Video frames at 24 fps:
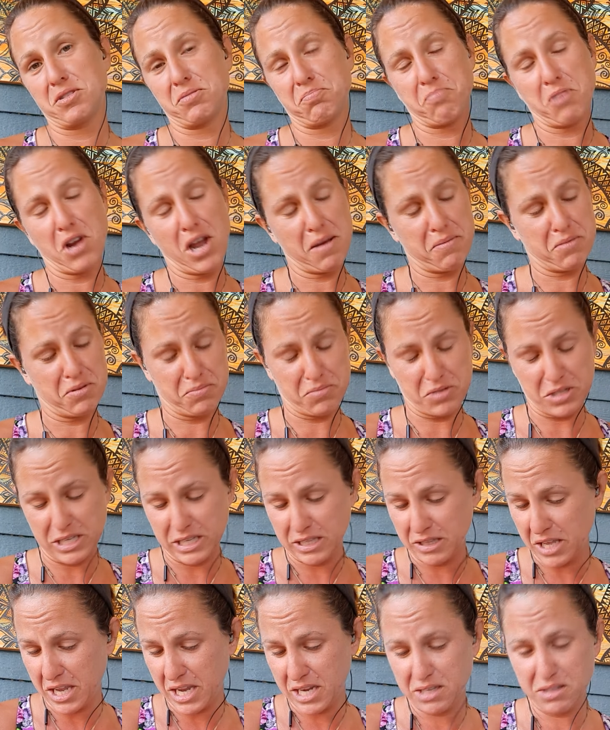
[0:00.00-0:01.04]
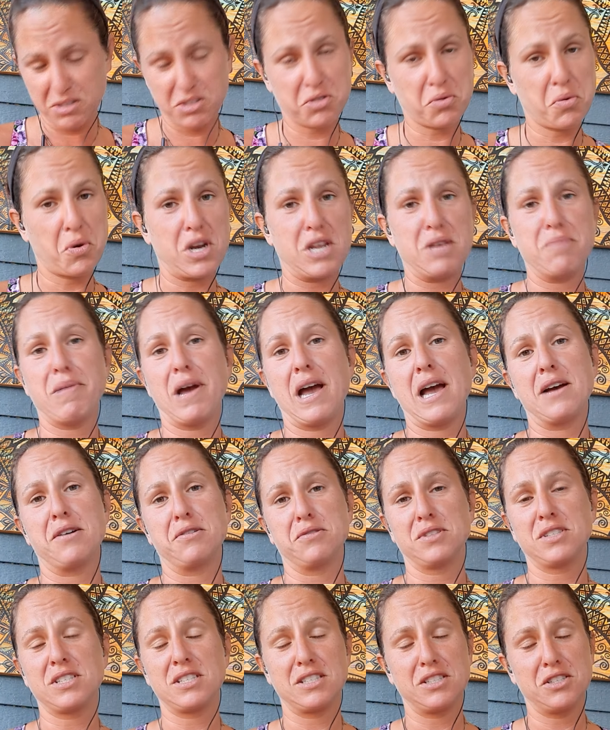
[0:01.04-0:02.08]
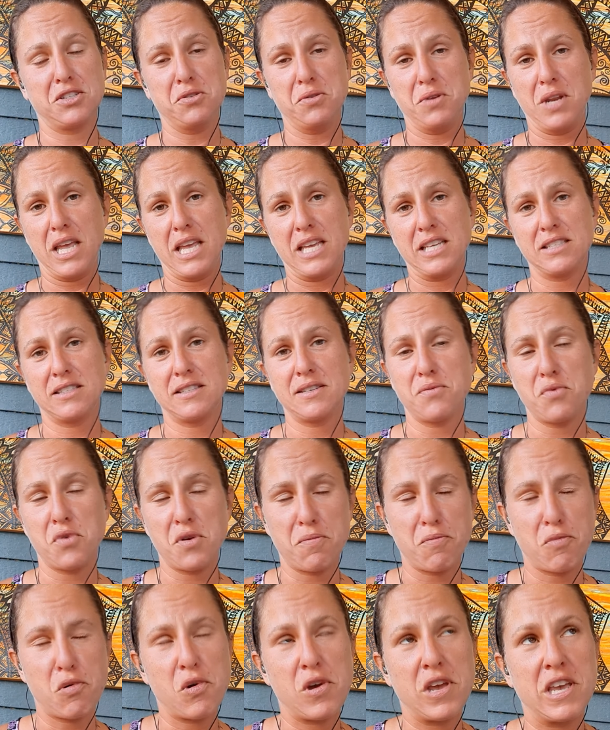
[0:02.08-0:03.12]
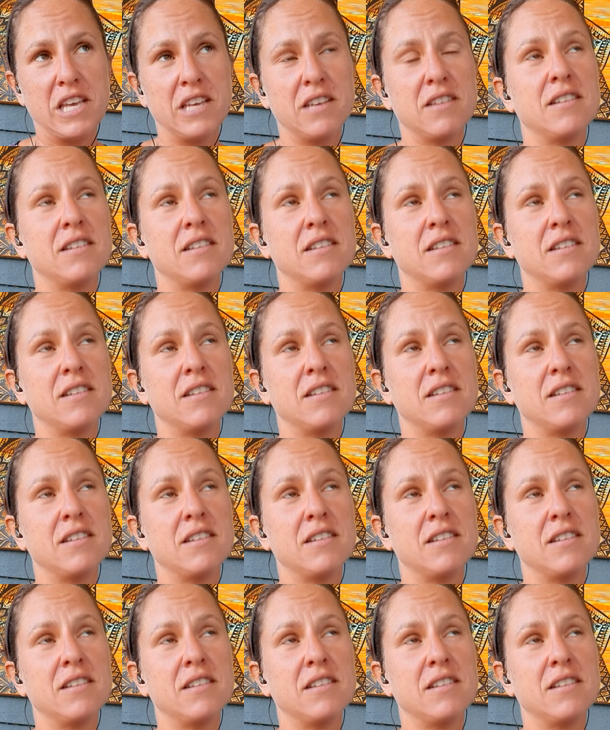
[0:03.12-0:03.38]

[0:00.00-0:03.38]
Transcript: probably like 20 pounds in 2 days at one point.